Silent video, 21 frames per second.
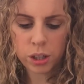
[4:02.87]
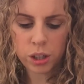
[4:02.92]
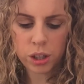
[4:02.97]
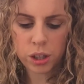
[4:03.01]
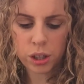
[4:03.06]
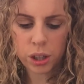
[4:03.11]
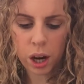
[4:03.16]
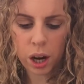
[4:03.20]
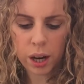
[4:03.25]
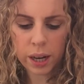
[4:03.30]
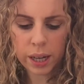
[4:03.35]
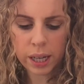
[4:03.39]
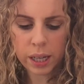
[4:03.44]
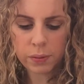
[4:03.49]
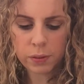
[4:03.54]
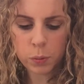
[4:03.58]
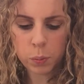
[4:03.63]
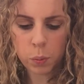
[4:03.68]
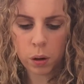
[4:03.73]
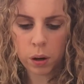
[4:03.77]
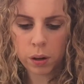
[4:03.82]

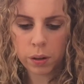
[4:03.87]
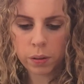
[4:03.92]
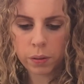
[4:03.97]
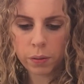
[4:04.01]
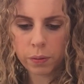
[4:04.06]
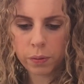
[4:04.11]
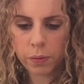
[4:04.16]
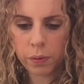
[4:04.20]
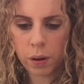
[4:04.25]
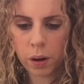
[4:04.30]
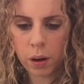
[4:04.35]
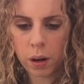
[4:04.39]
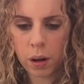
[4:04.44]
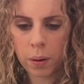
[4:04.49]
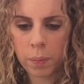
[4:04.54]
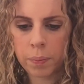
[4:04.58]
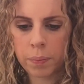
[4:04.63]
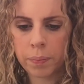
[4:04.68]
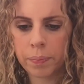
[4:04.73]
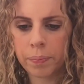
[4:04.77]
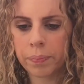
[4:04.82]
chives one
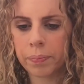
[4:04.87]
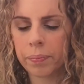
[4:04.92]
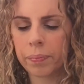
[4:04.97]
from,